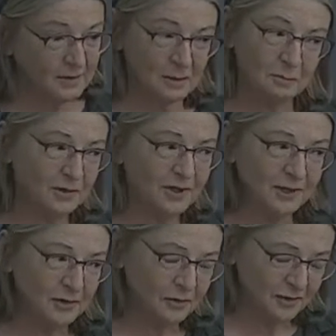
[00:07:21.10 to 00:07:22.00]
the
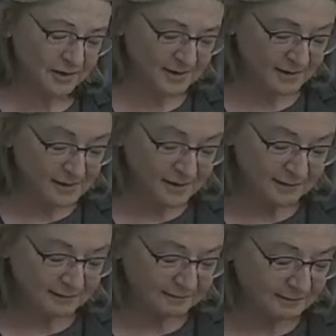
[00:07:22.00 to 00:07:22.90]
obligatory
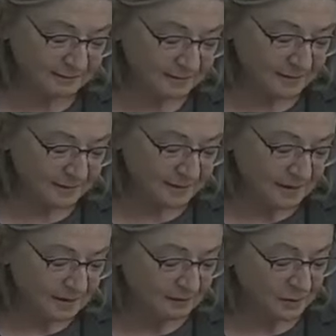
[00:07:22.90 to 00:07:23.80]
sun,
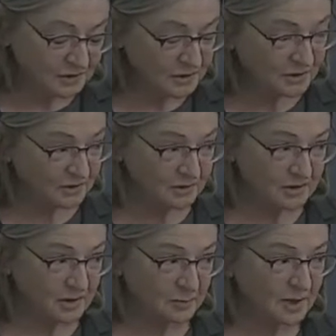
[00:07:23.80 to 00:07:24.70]
of which
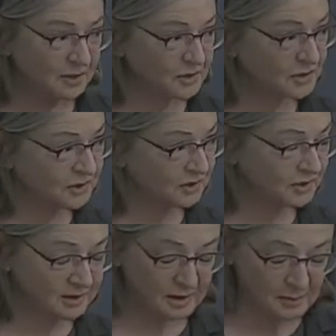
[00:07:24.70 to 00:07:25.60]
just a pinch
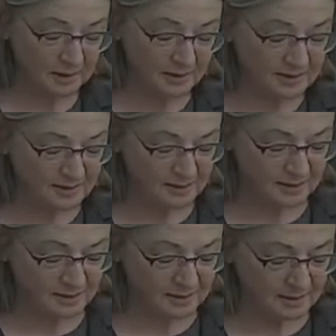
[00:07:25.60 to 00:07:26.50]
is limitless.
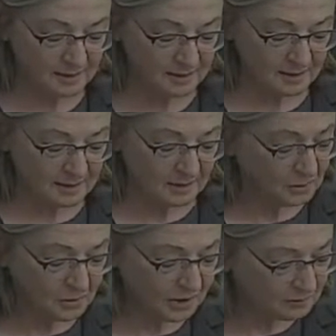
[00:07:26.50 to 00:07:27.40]

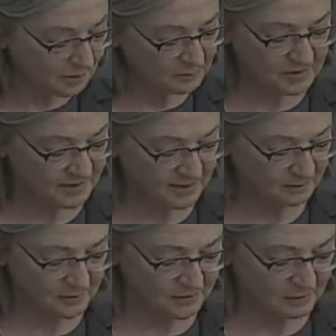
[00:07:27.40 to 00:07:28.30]
Who can
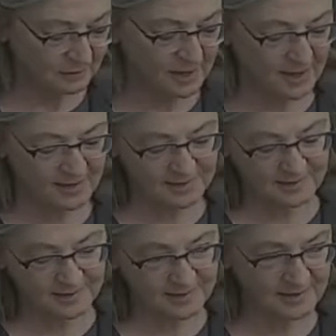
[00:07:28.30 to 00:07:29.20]
represent it with the crayons
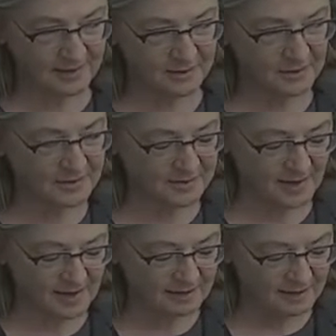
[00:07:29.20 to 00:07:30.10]
and the standard
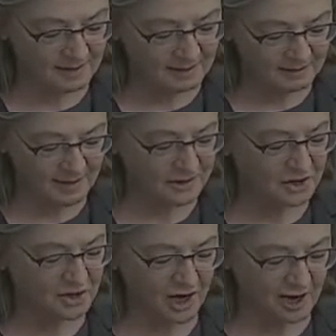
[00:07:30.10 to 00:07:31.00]
set, that
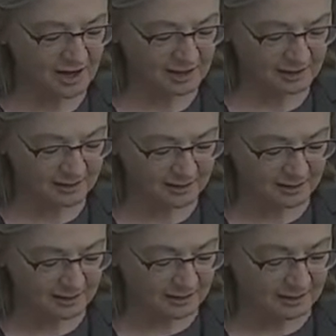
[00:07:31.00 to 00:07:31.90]
shine?
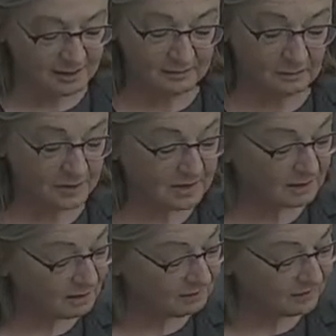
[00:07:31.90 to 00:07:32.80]
Even when
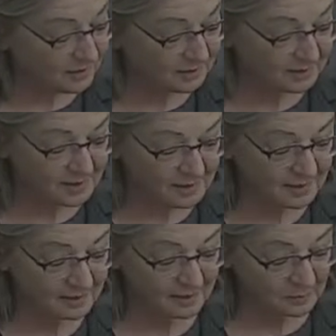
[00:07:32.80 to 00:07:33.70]
it's all filled
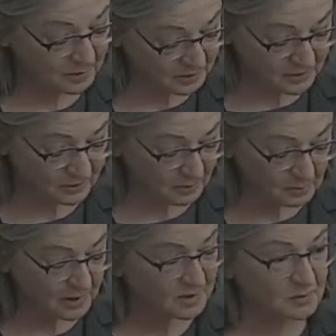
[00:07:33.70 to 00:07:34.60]
in, the picture
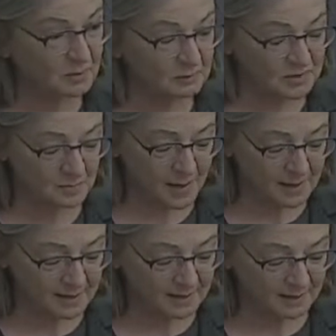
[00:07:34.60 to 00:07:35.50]
omits what was
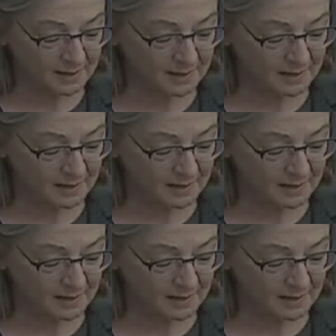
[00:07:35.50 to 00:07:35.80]
meant.